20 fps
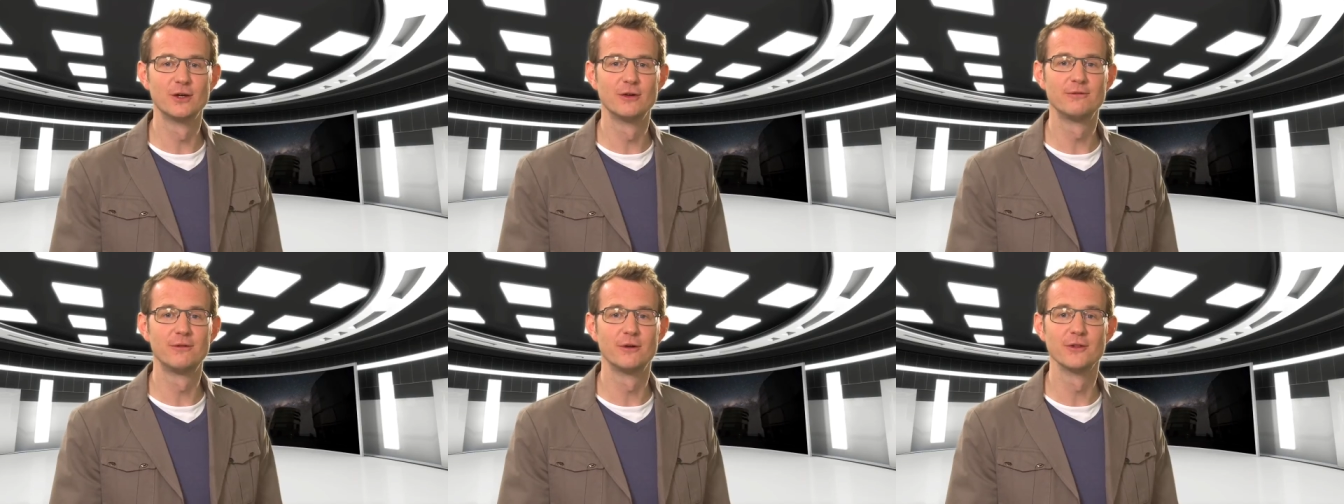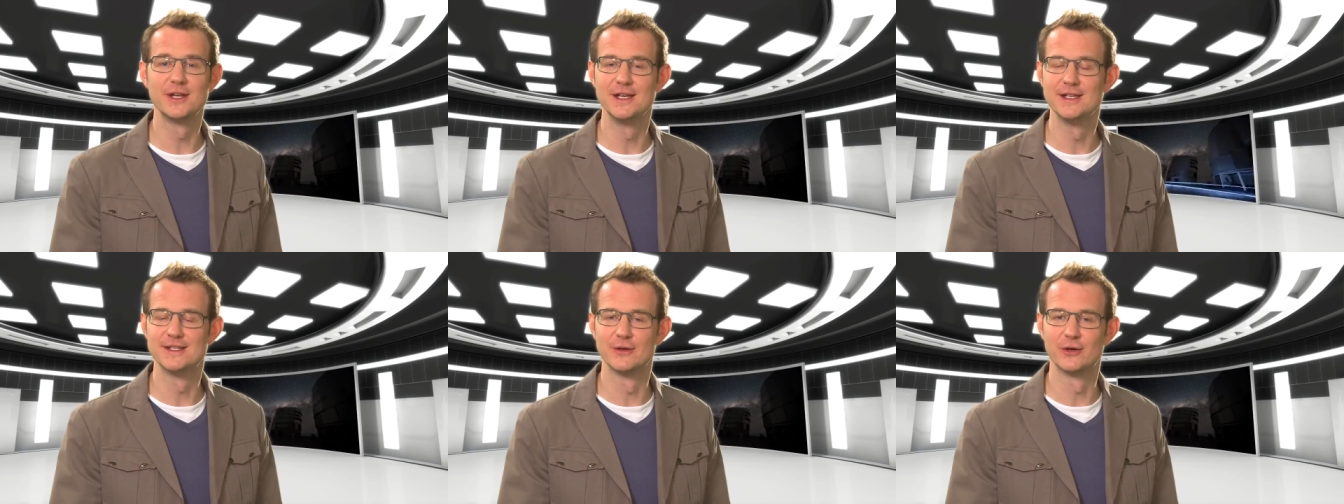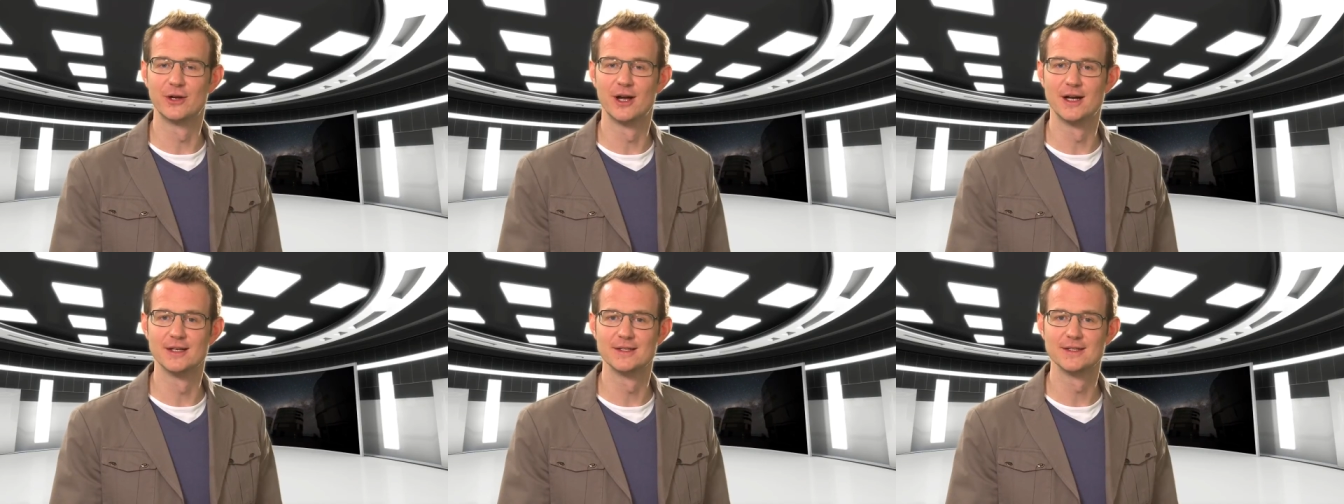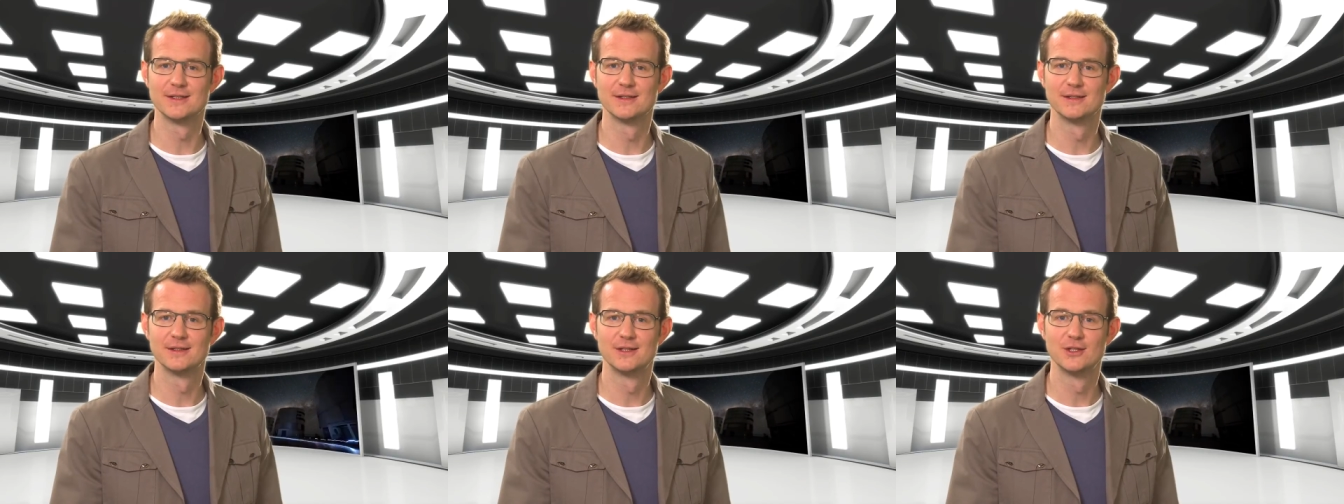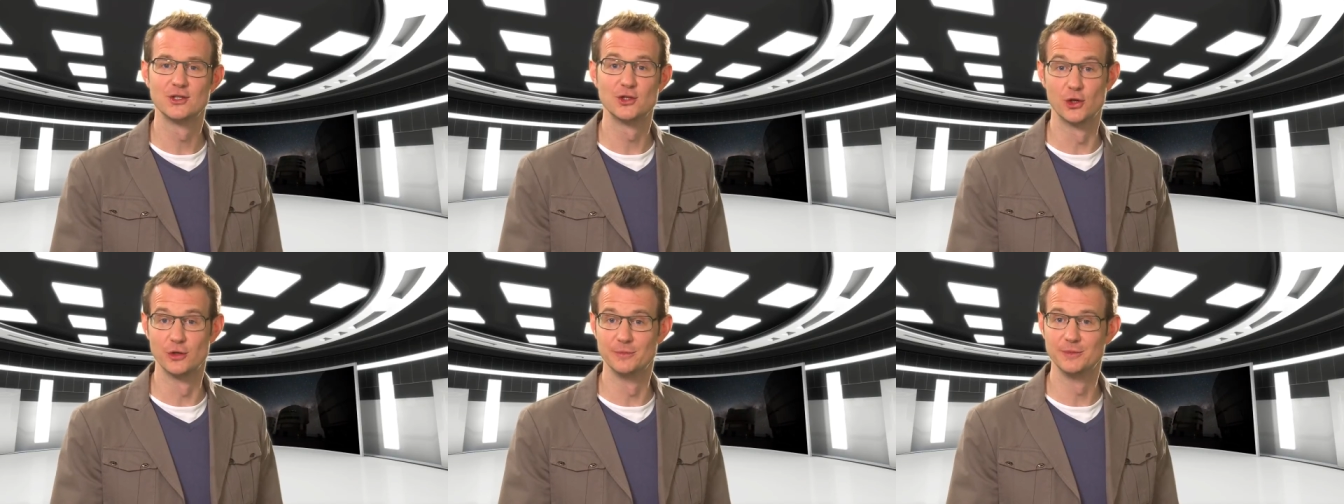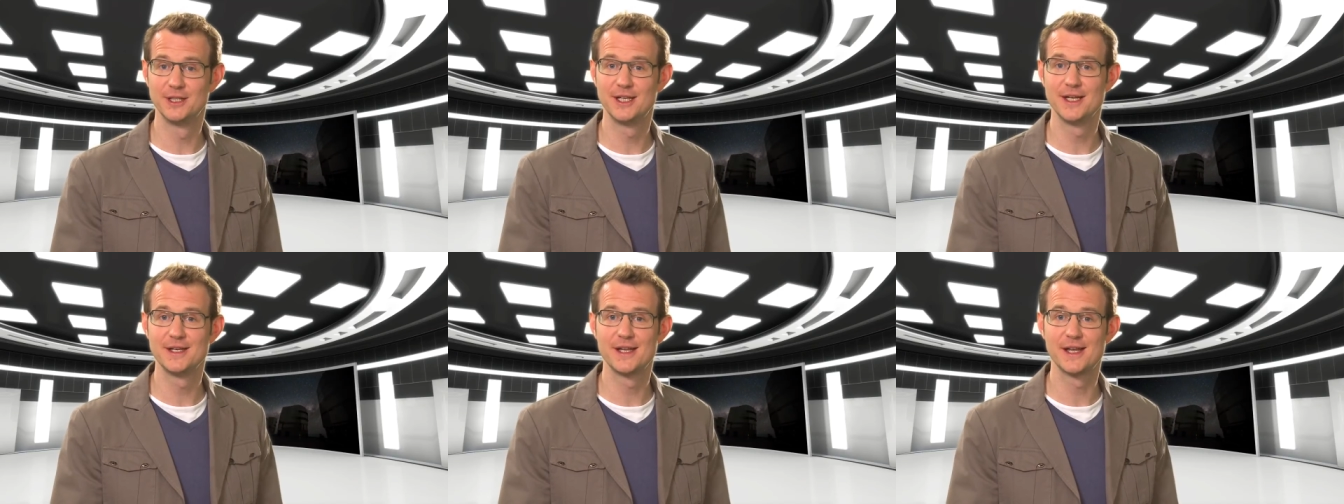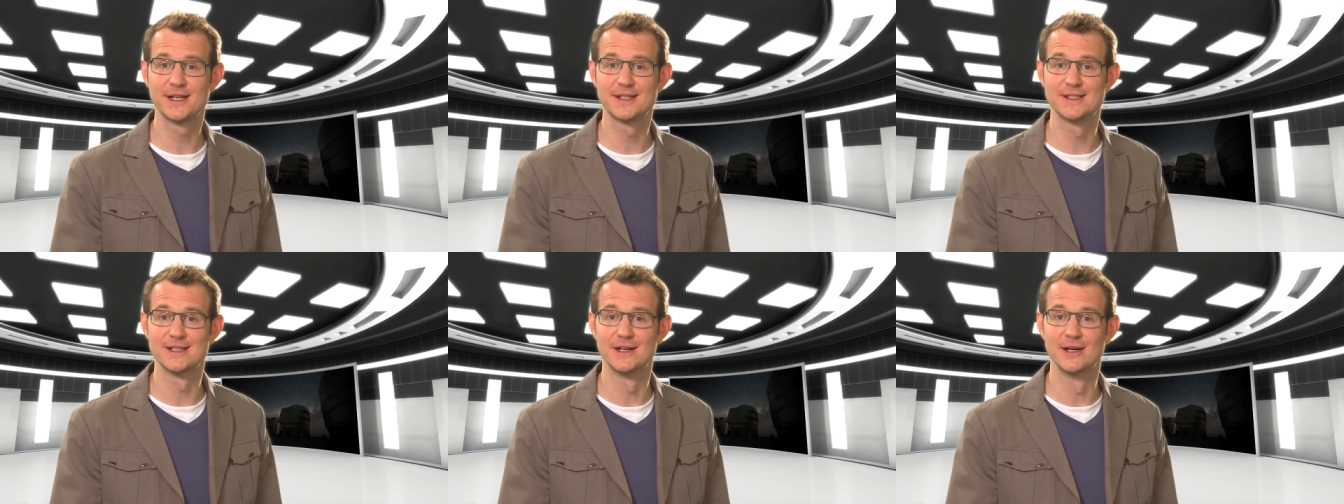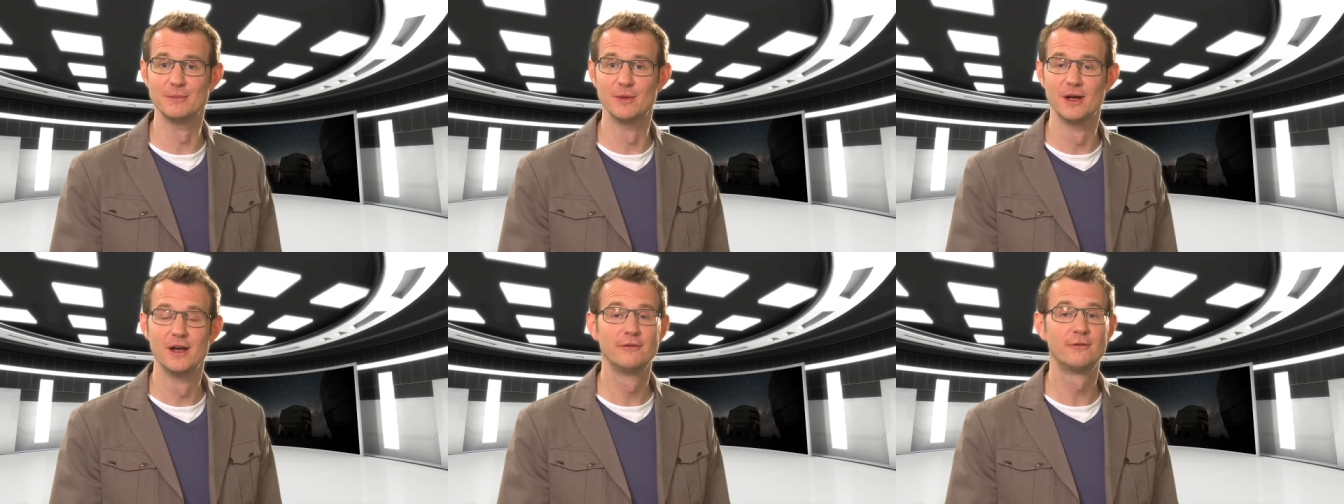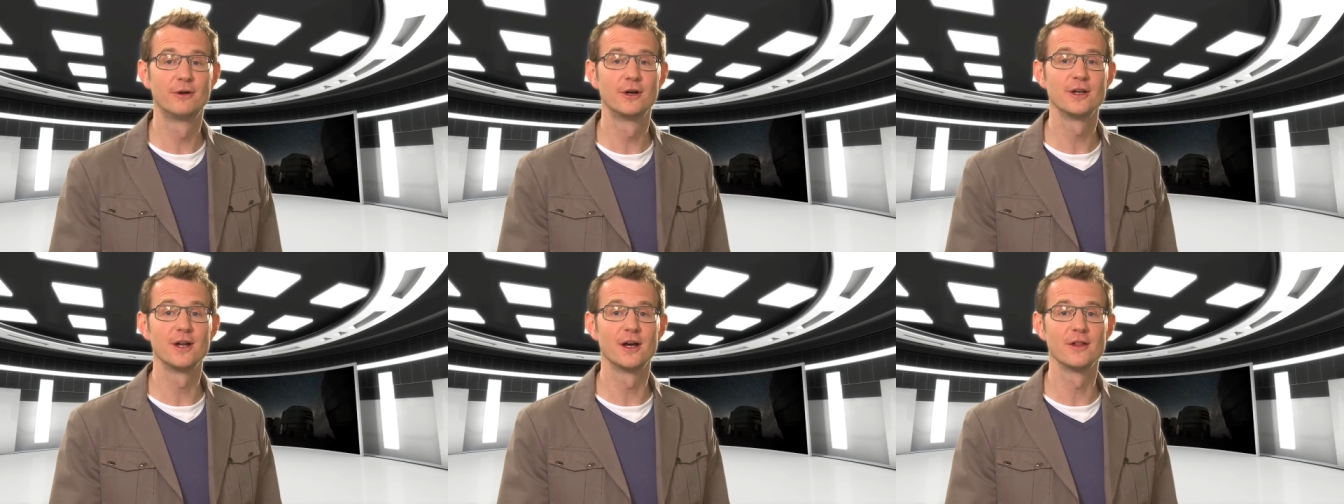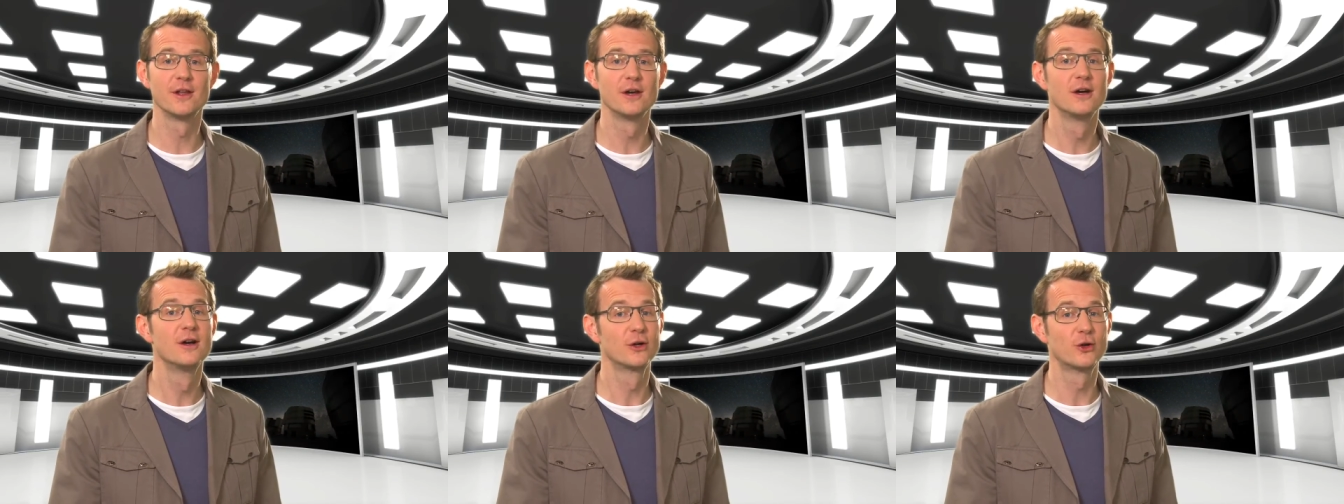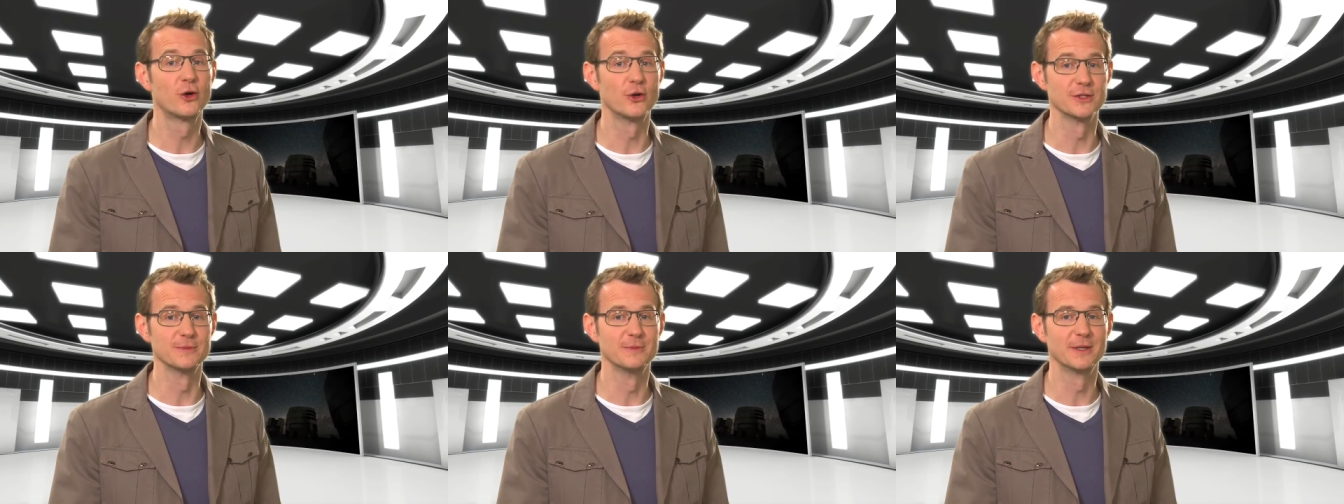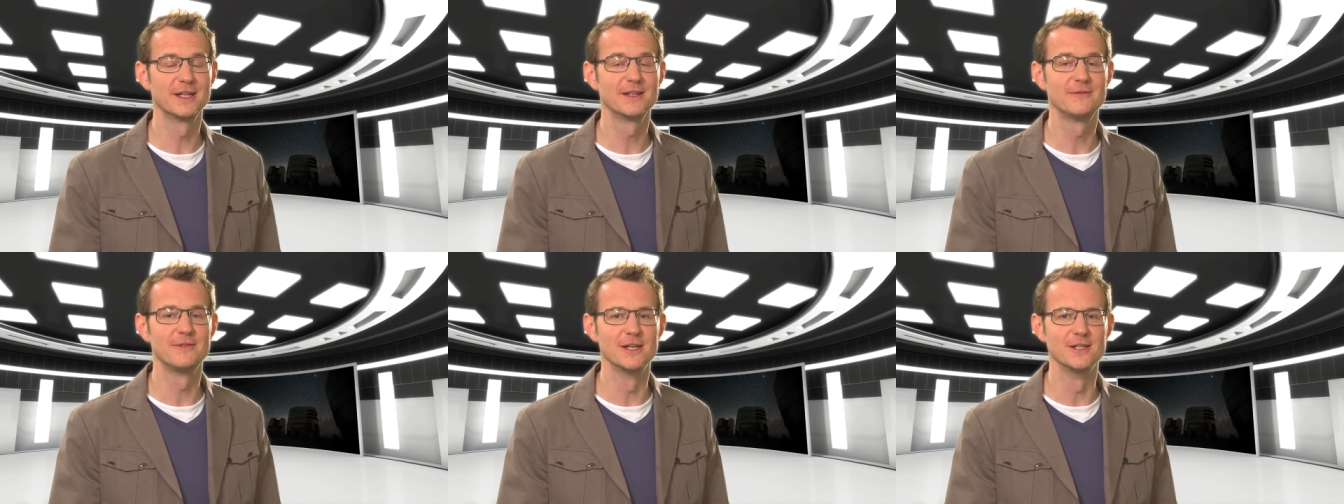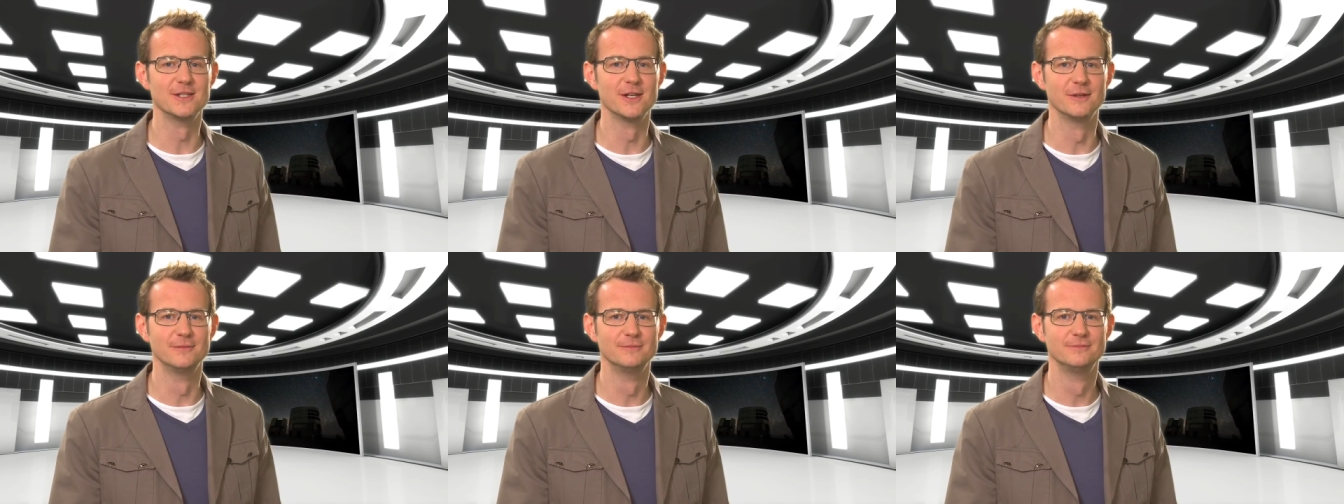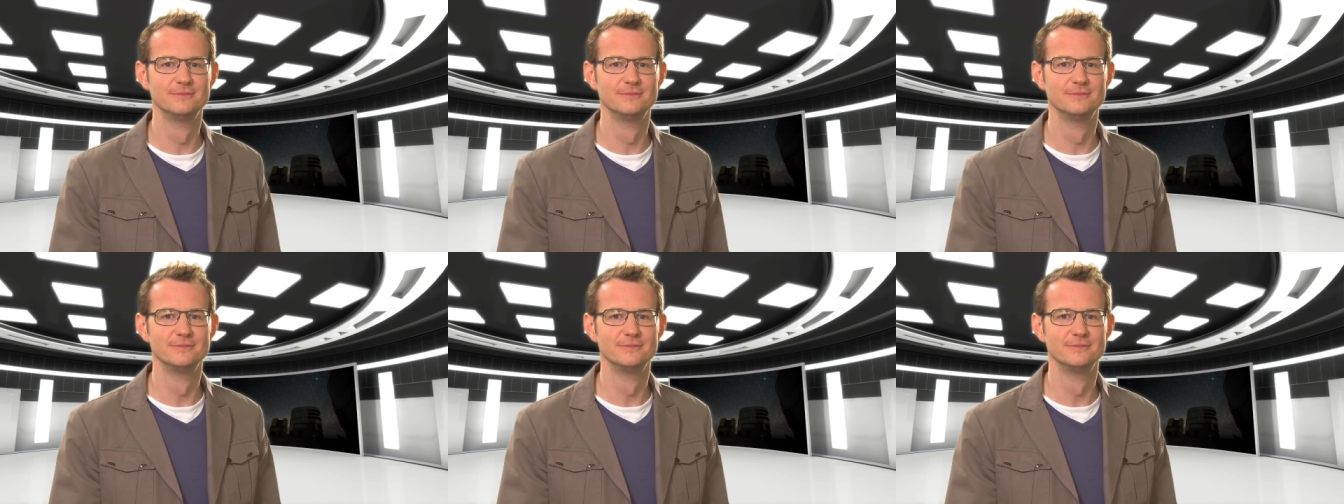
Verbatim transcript: off for the ESOcast. Join me again next time for another cosmic adventure.